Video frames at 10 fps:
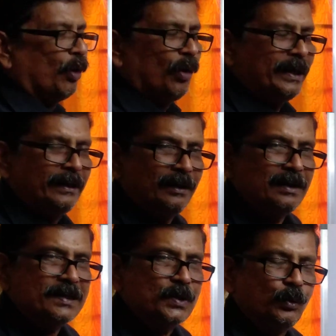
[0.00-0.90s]
more
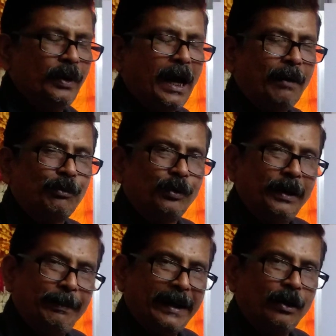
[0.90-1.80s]
years, we have to
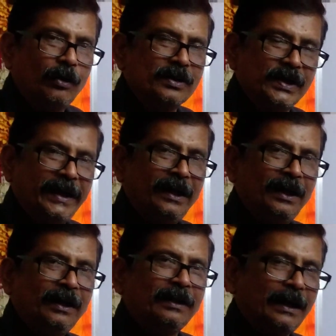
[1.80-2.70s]
depend on sea.
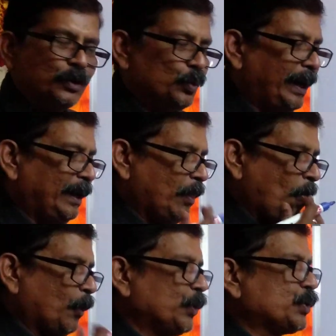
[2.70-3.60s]
That's why
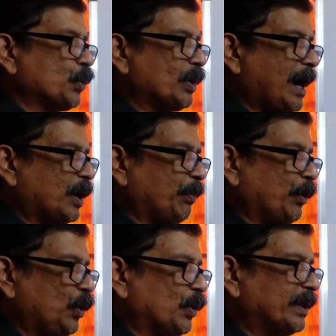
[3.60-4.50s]
we should not
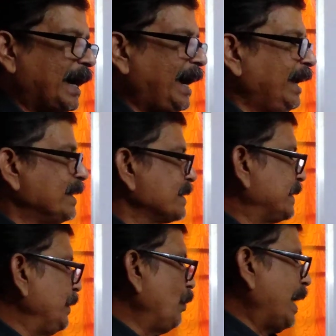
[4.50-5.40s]
pollute the
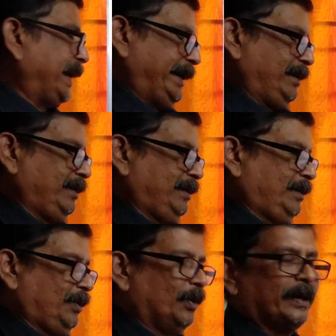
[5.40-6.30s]
sea water.
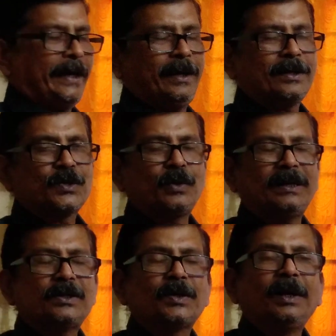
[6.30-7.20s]
Okay,
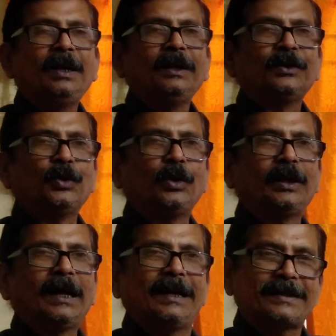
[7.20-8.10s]
students, so
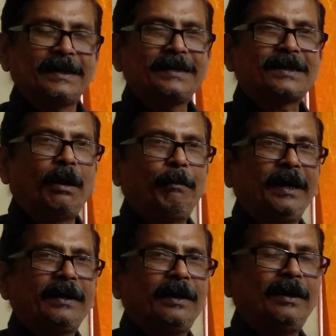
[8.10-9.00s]
the lesson is
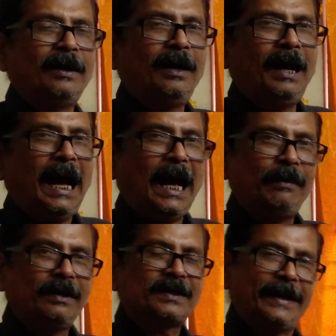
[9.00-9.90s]
completed. I
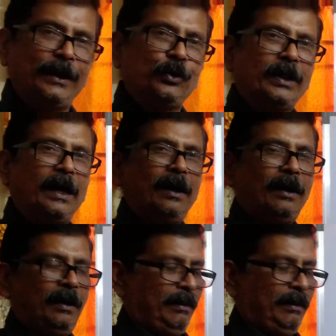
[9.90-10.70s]
will send you the